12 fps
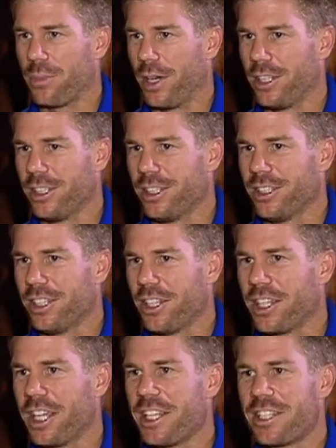But I
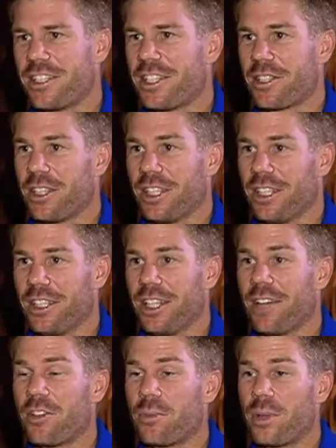think he's just
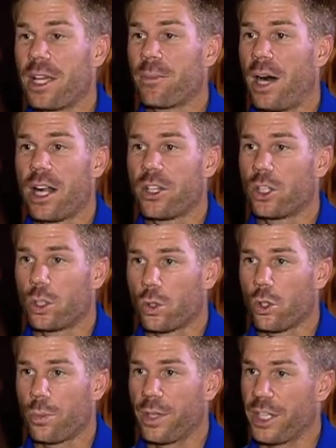loving being part of the
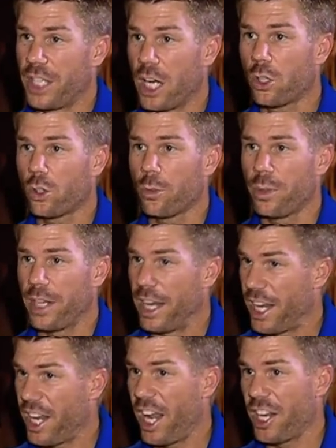group, and a young group and
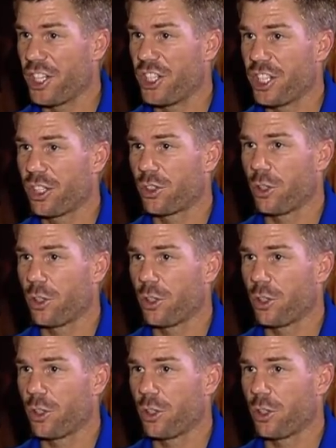an energetic